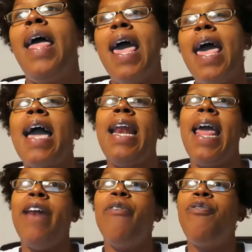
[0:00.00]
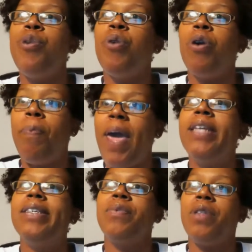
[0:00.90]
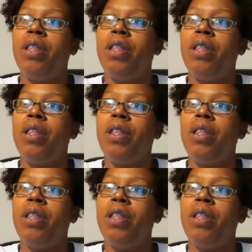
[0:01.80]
hey, I can add a few more pages with